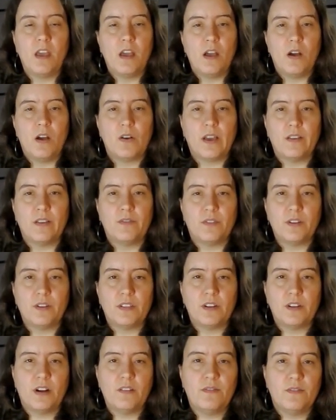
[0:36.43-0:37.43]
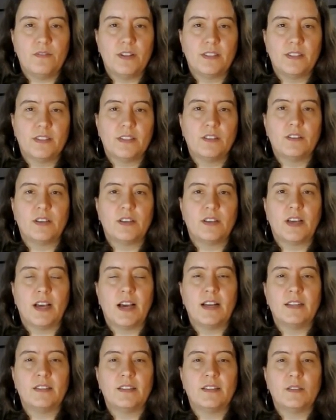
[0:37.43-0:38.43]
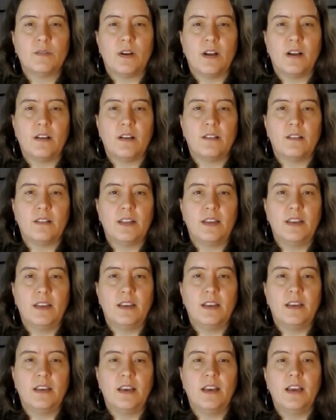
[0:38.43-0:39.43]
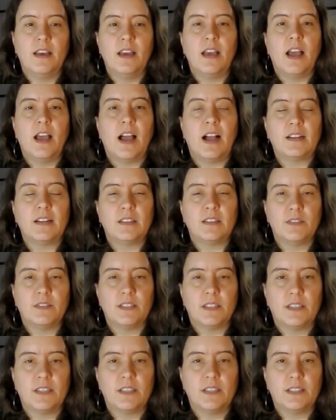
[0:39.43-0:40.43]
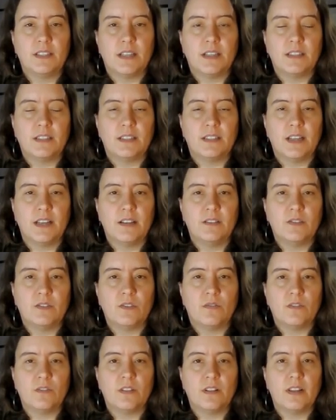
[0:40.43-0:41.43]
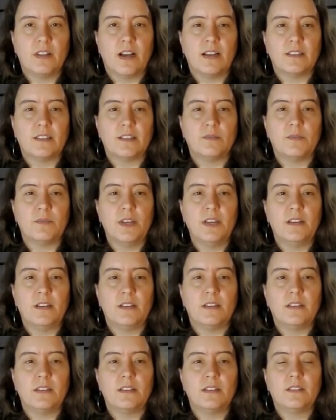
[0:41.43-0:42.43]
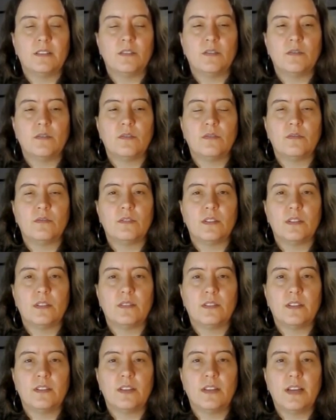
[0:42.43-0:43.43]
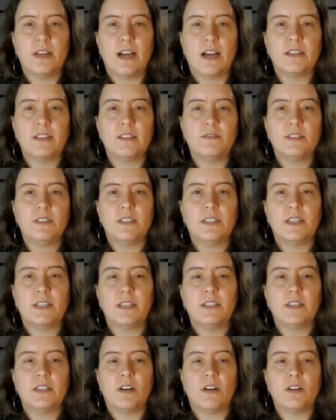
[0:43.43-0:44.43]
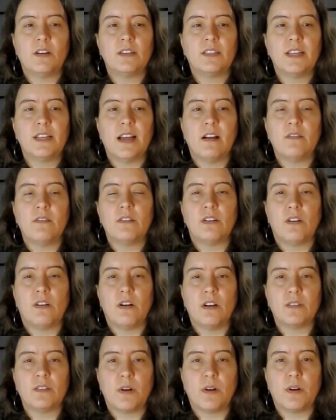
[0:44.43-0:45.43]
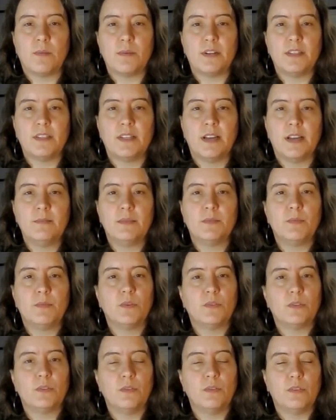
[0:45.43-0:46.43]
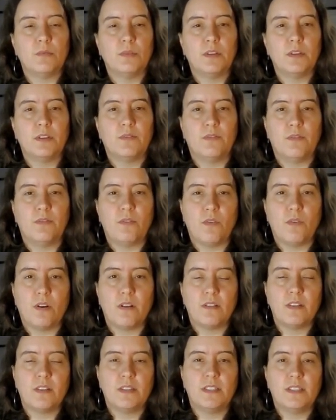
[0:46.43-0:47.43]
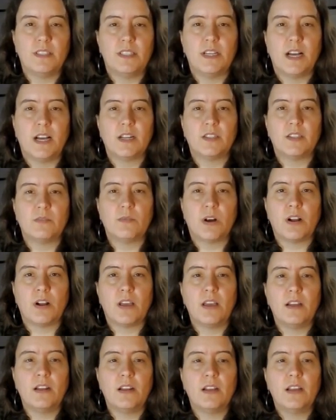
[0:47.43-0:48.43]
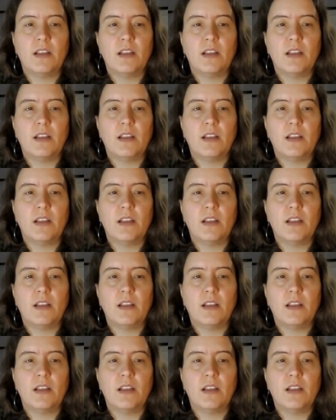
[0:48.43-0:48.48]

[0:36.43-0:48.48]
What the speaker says: Okay, first off, let's look at the active listings and sales over the last week. So the active listings are down across property types, most notably for the detached market.